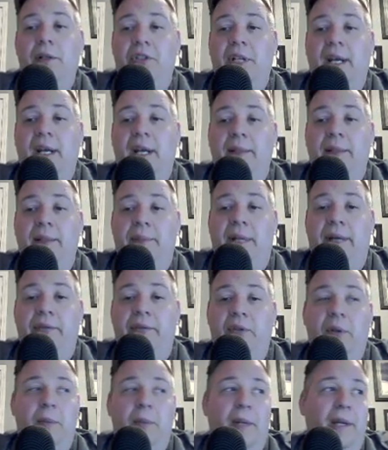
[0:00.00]
Check out the
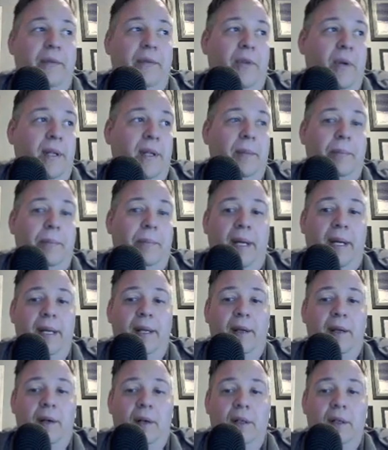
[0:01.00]
platform. And if you end up
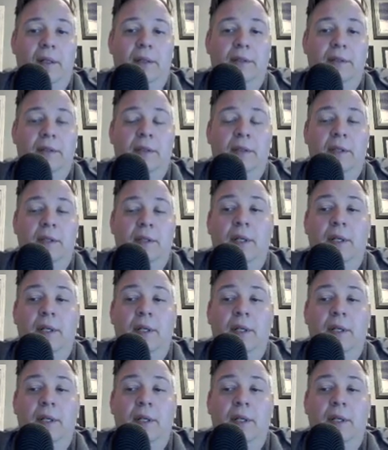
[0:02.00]
buying cards,